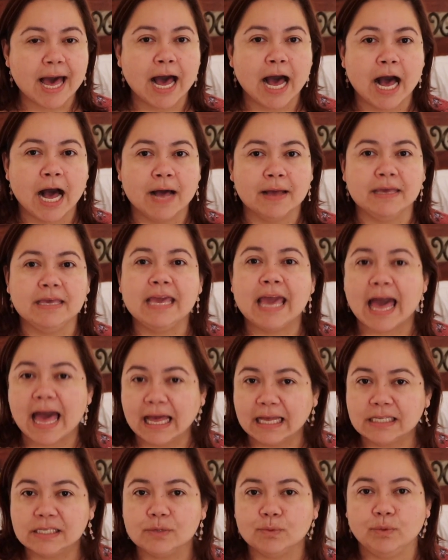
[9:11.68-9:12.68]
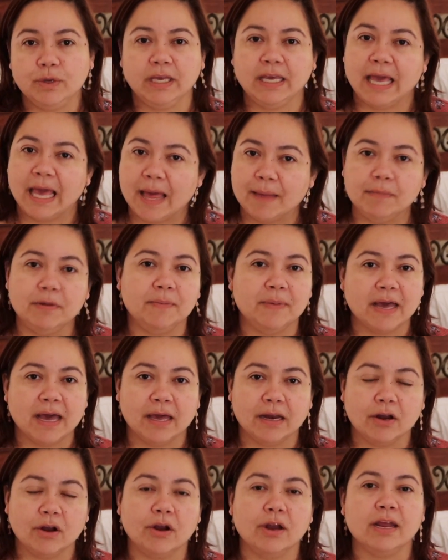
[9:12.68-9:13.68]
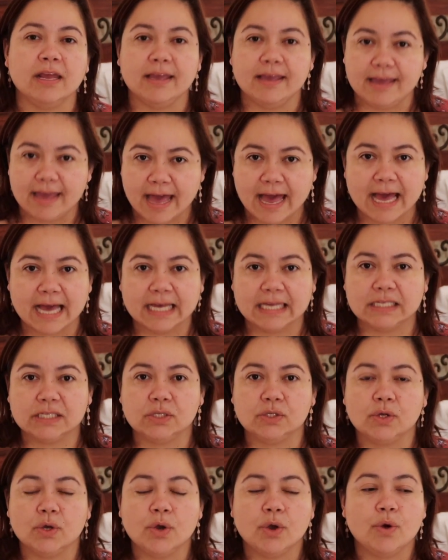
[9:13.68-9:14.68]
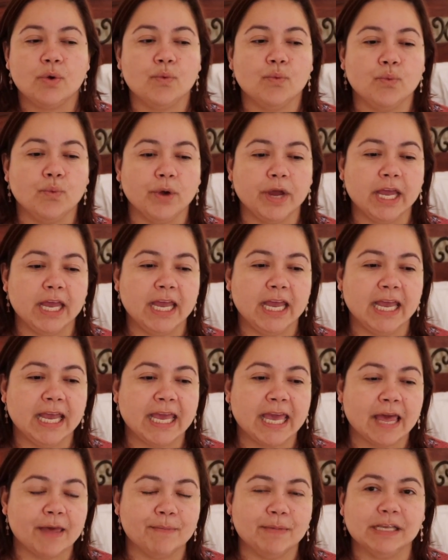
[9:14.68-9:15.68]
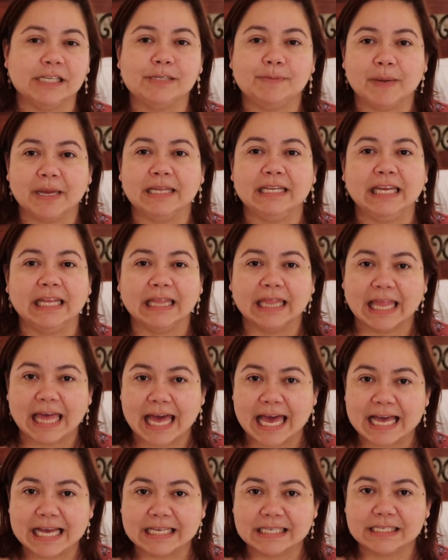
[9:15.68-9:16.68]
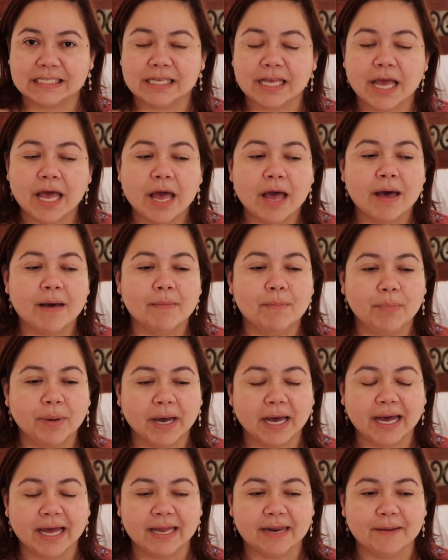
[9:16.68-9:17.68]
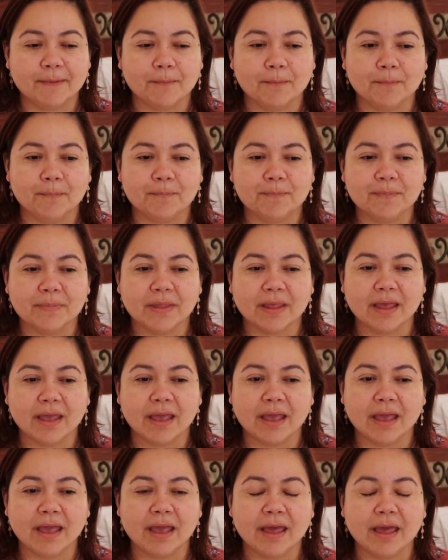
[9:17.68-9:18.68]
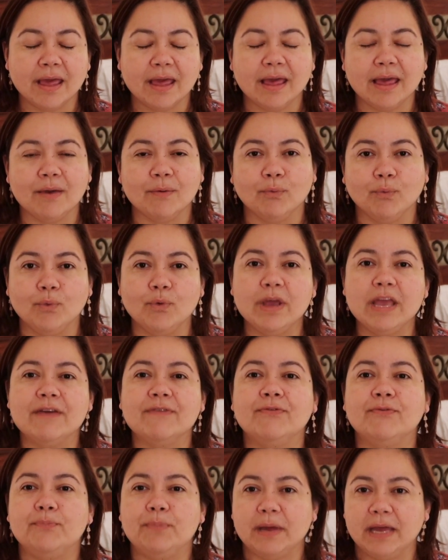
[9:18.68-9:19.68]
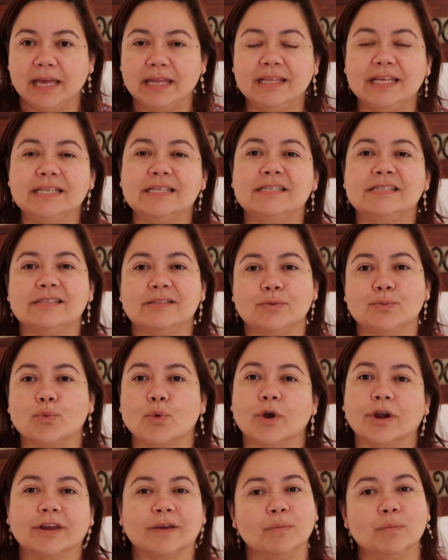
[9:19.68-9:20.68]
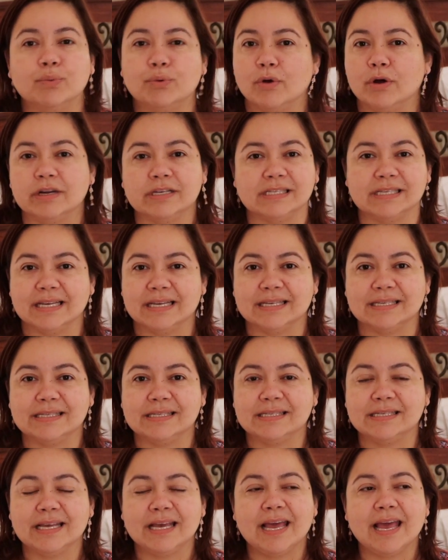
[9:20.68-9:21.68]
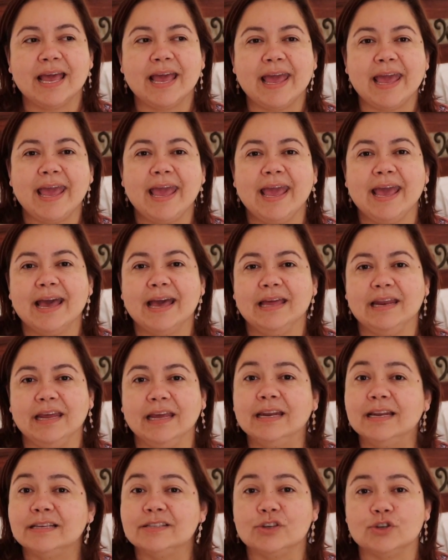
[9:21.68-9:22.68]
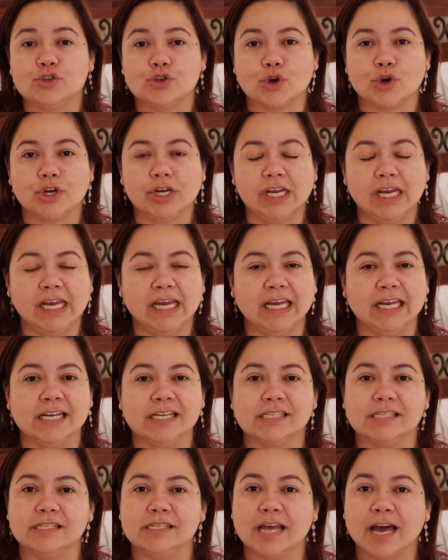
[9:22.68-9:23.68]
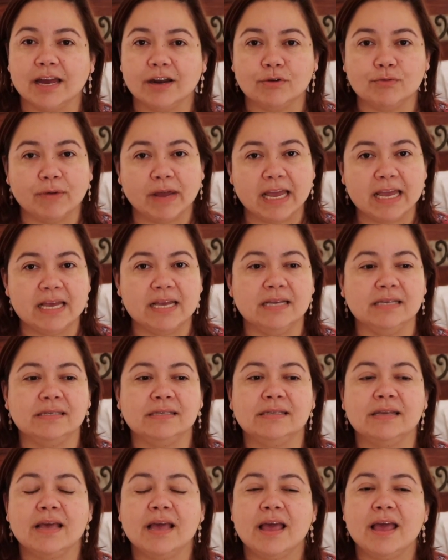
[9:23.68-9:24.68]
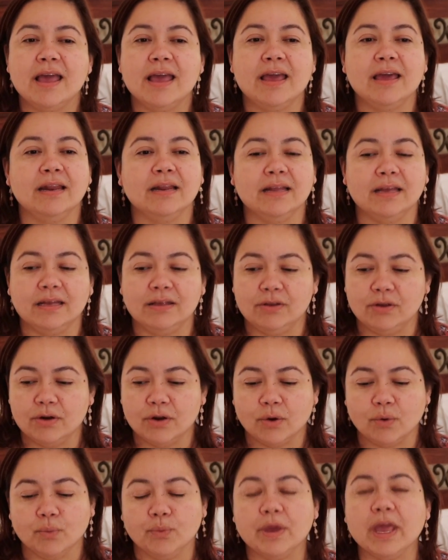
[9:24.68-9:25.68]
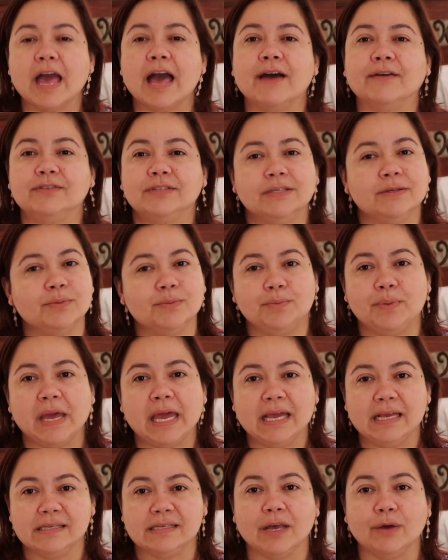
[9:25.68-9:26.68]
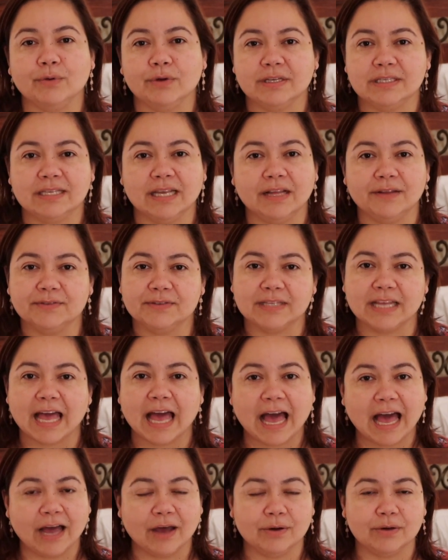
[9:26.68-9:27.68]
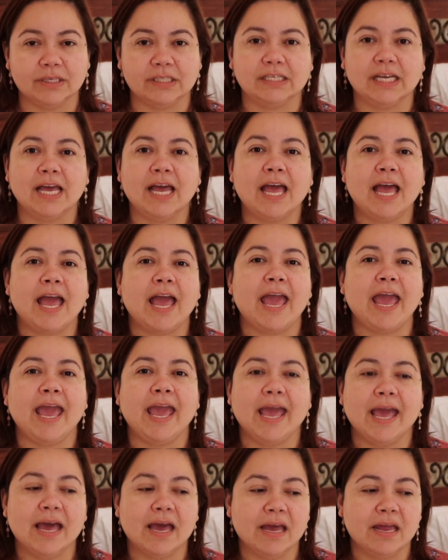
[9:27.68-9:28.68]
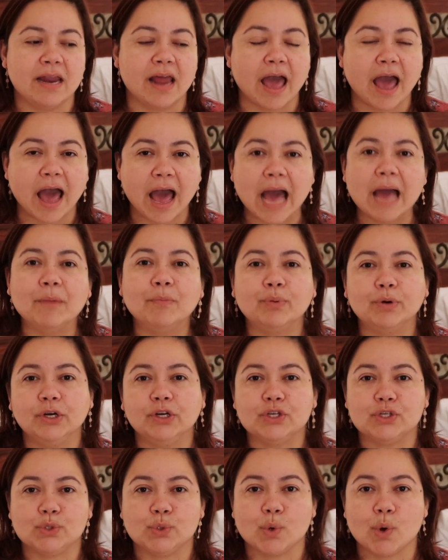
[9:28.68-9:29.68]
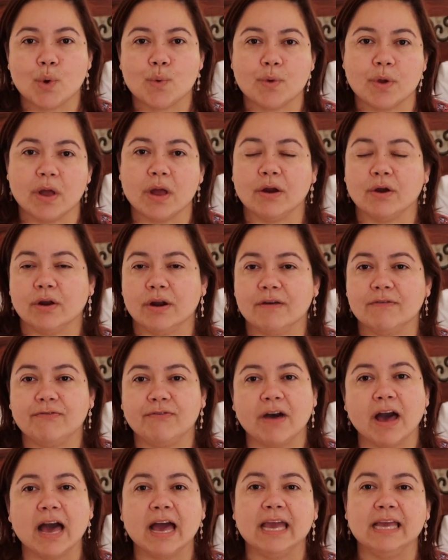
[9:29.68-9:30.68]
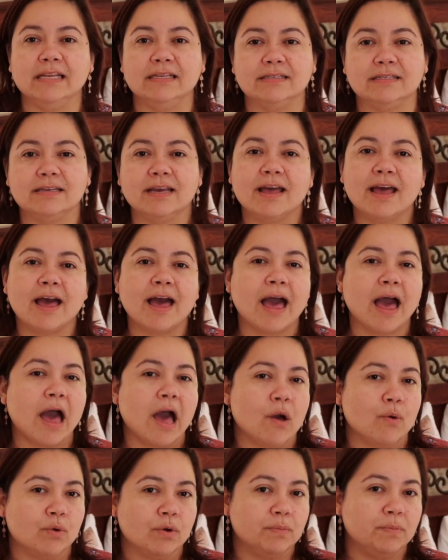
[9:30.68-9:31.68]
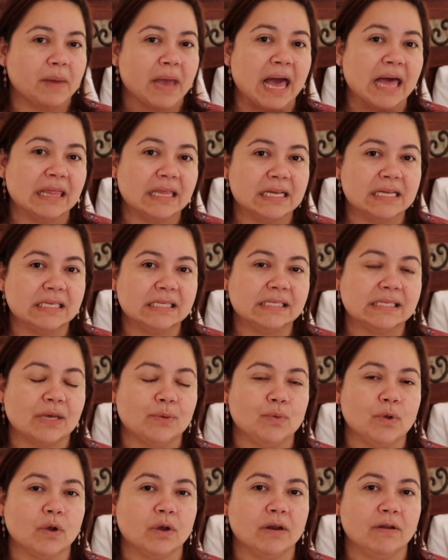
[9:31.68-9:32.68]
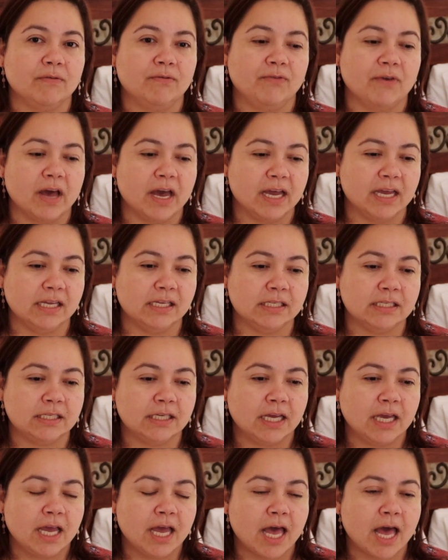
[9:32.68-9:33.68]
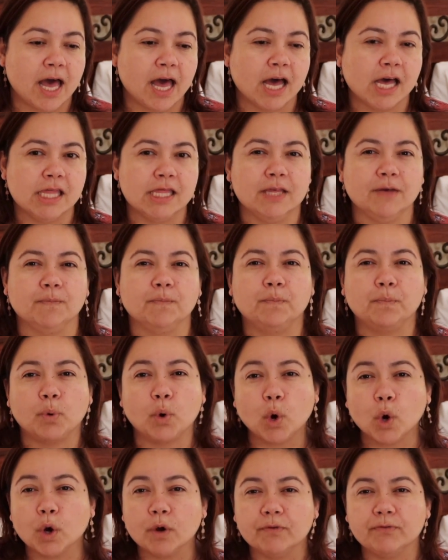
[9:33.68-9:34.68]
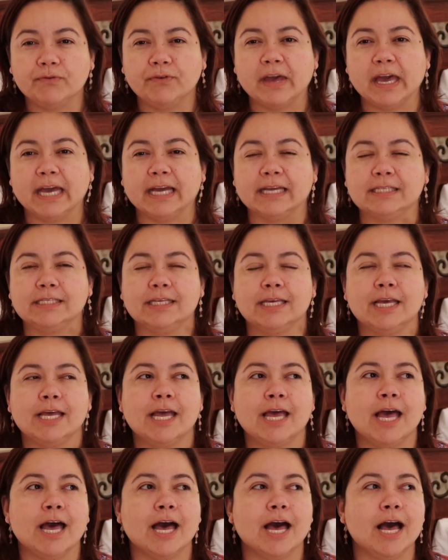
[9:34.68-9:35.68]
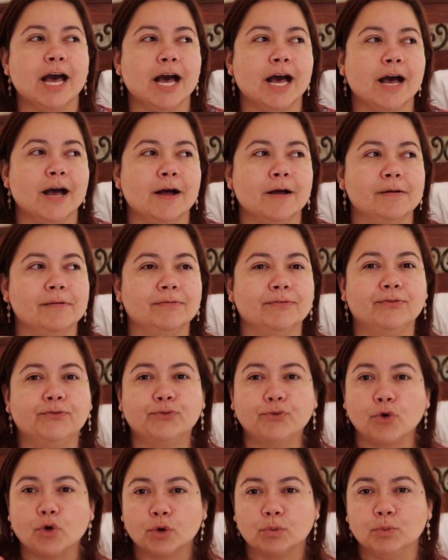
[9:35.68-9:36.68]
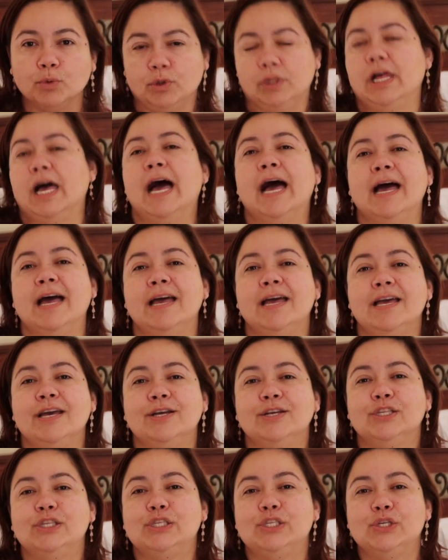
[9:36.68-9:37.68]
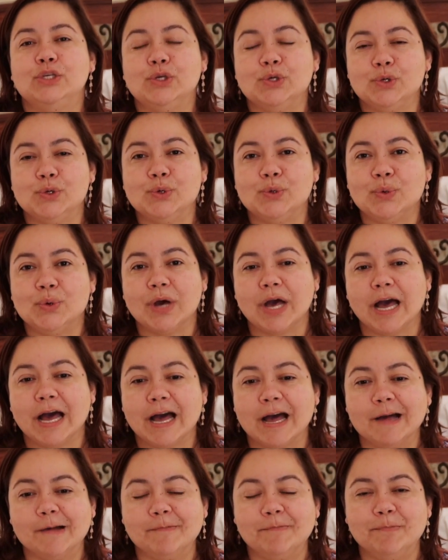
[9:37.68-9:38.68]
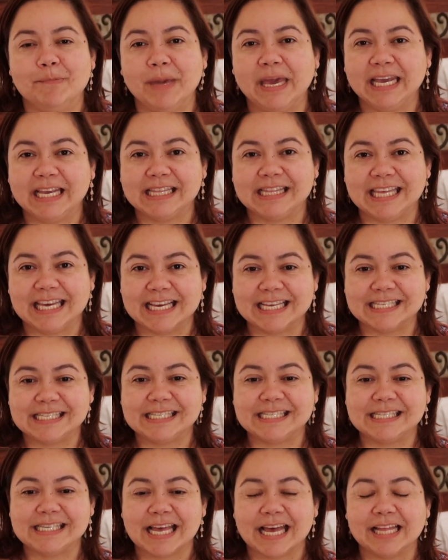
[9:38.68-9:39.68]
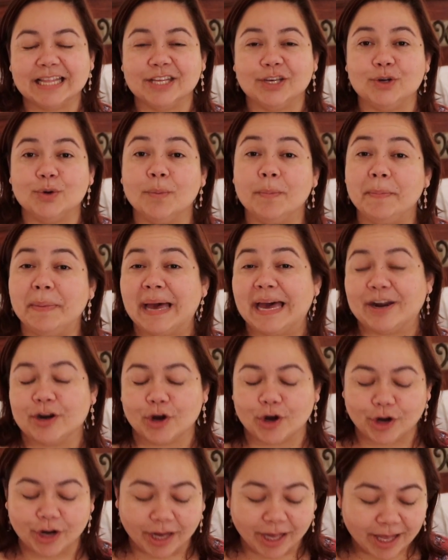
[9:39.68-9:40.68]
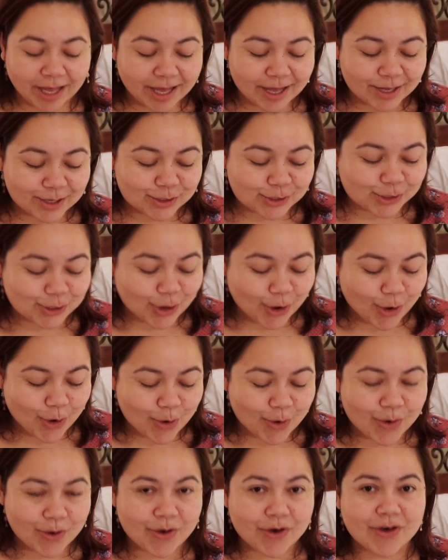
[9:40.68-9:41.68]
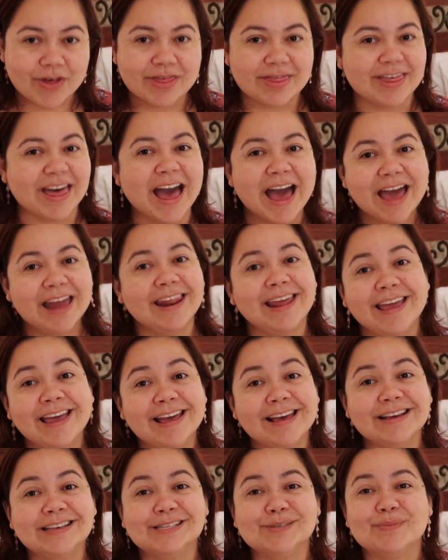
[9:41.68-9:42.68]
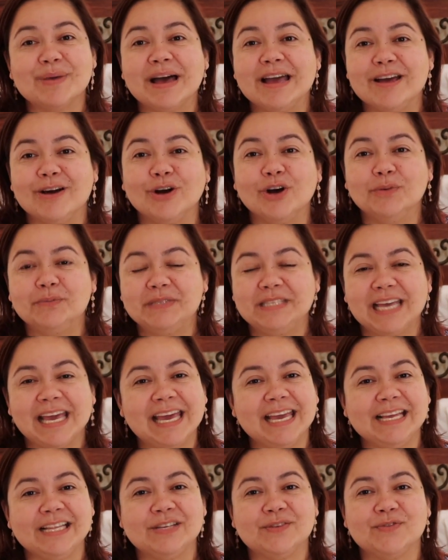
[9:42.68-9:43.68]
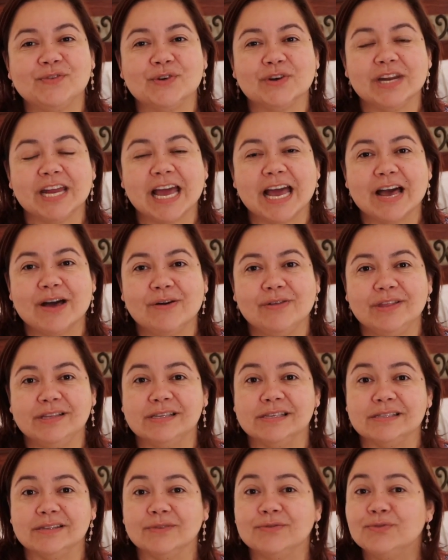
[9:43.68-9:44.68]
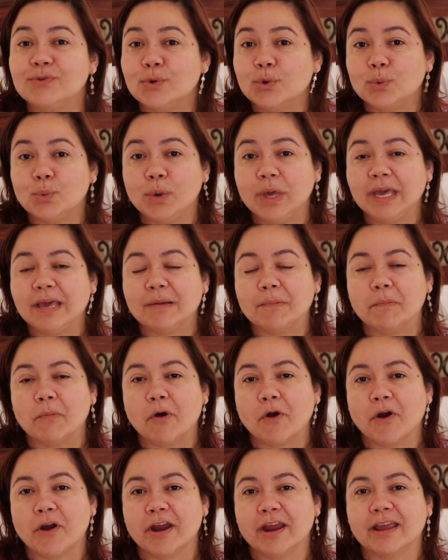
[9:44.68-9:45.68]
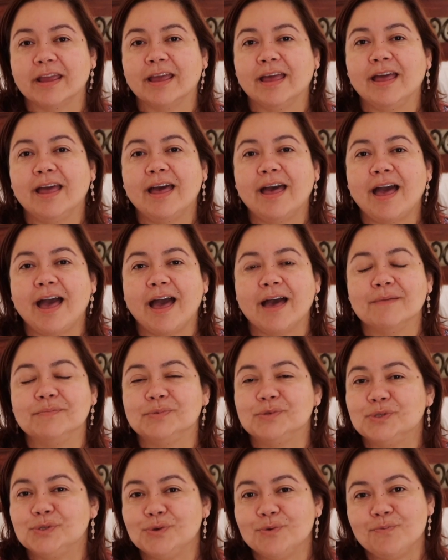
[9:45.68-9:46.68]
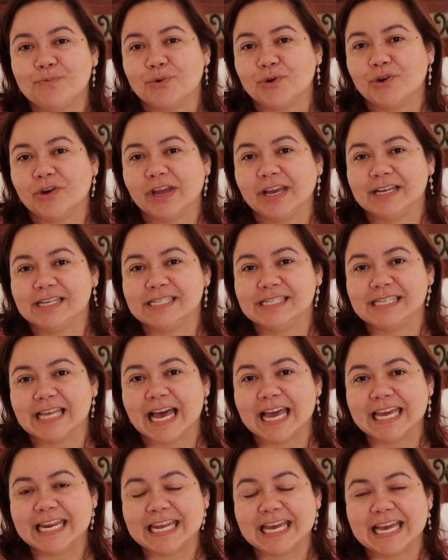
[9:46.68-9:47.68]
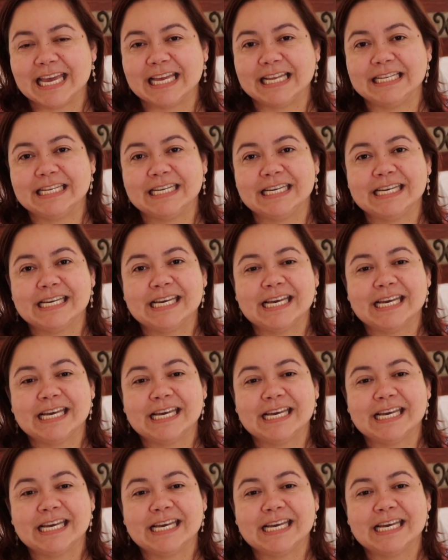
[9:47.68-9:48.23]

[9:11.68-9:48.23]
Uh, yes, we can be better. Yes, we can be spending less, but we've this is a working process and it is a journey it is not a race it, it, you know we have to pace ourselves out and i'm pretty sure we are gonna find our balance and we're gonna find uh, the perfect uh, formula to um, make this a little better so that is my update for now this is the four week mark i'm super excited